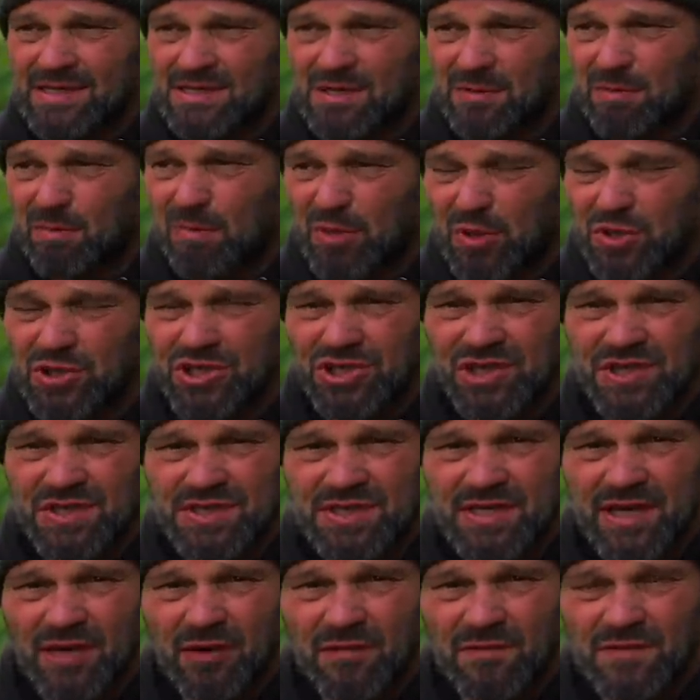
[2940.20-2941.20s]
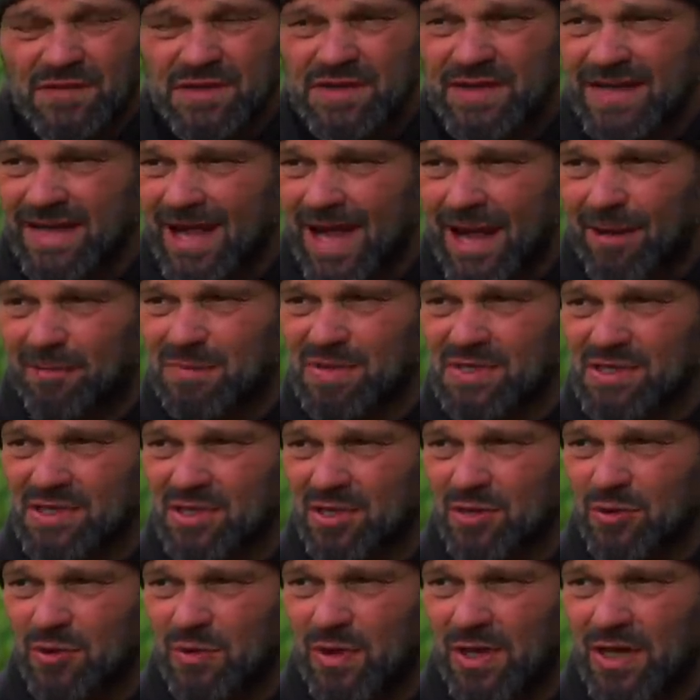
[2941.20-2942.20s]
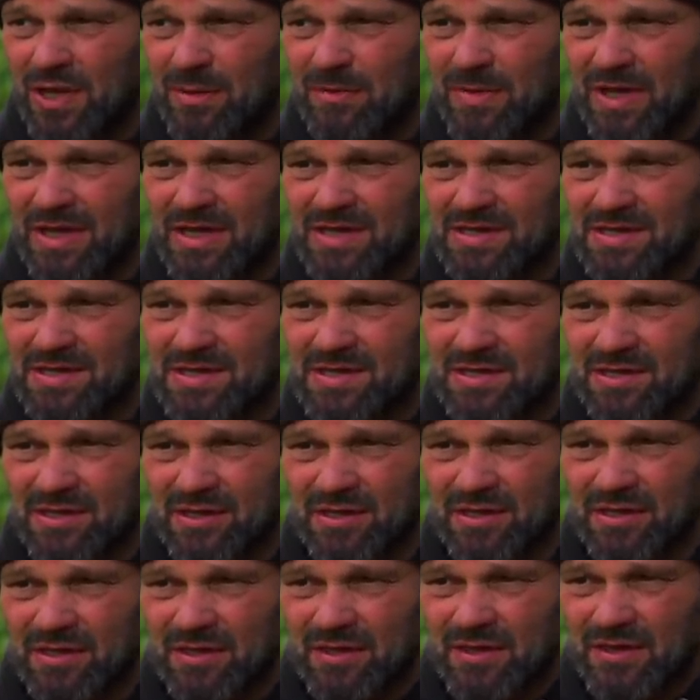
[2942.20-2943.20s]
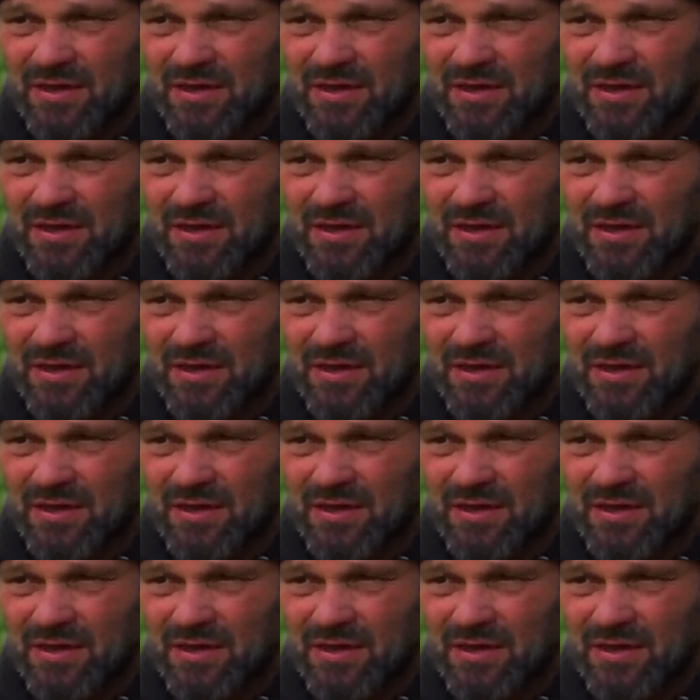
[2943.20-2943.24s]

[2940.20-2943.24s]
to push yourself to the absolute limits to